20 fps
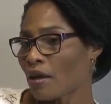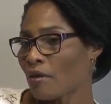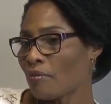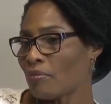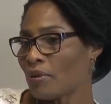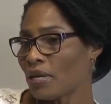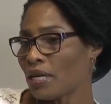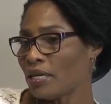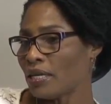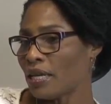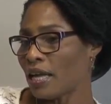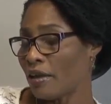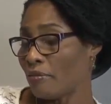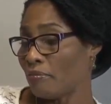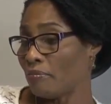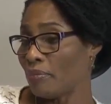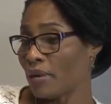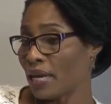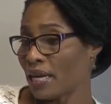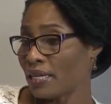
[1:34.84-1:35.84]
been
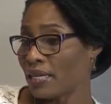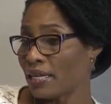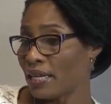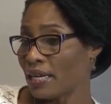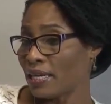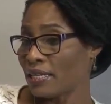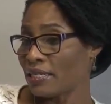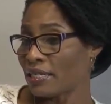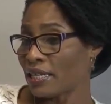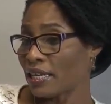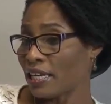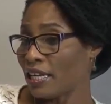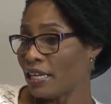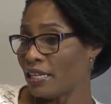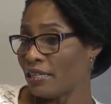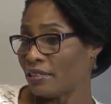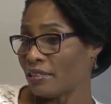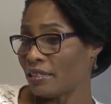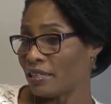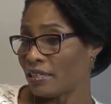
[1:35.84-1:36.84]
embedded
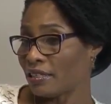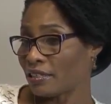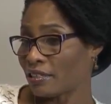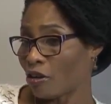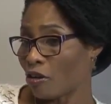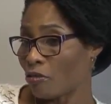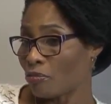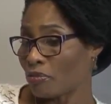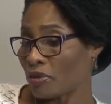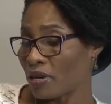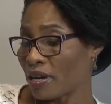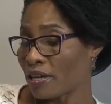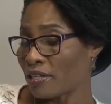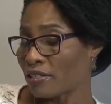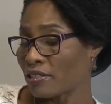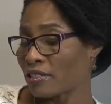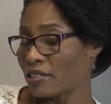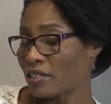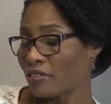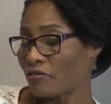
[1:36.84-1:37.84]
in the
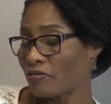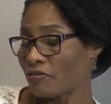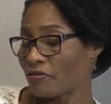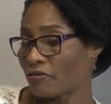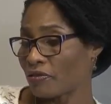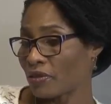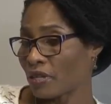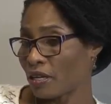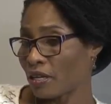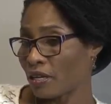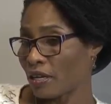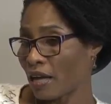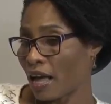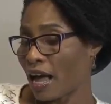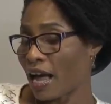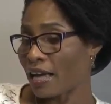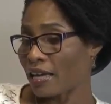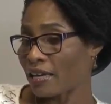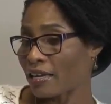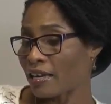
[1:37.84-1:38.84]
comprehensive uh,
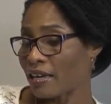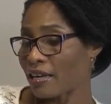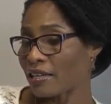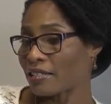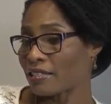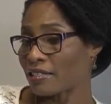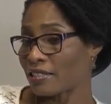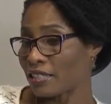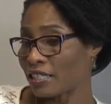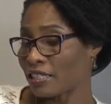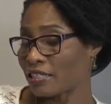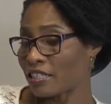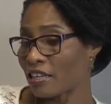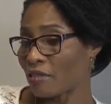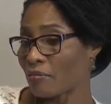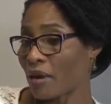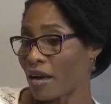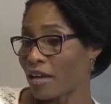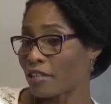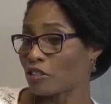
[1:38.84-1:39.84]
eye care
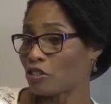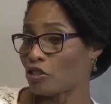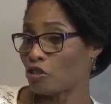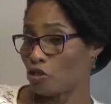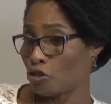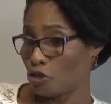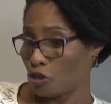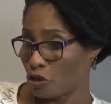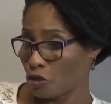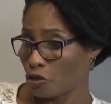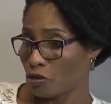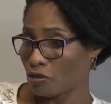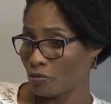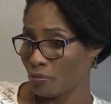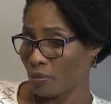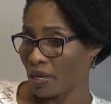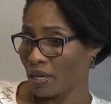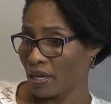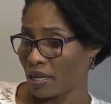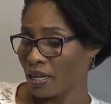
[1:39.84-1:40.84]
system as it should
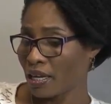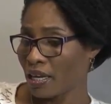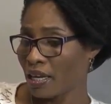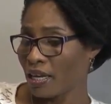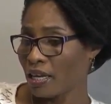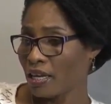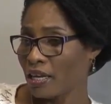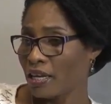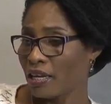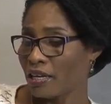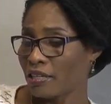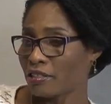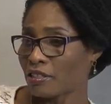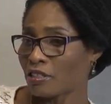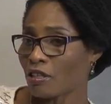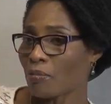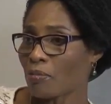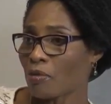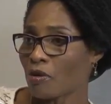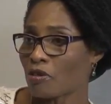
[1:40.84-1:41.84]
be. In
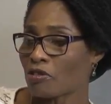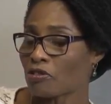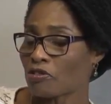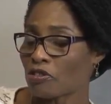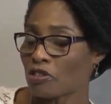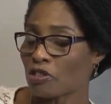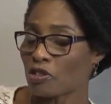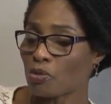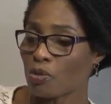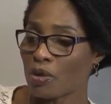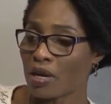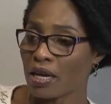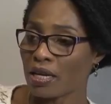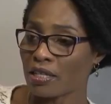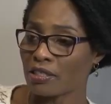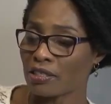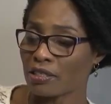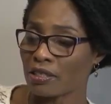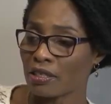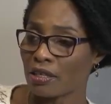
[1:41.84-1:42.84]
some countries where,
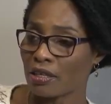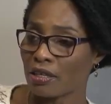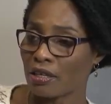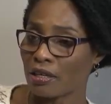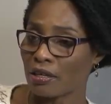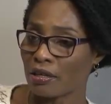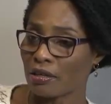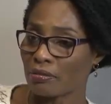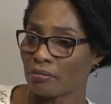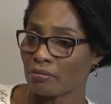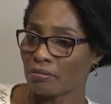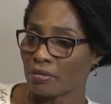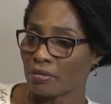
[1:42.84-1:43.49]
uh,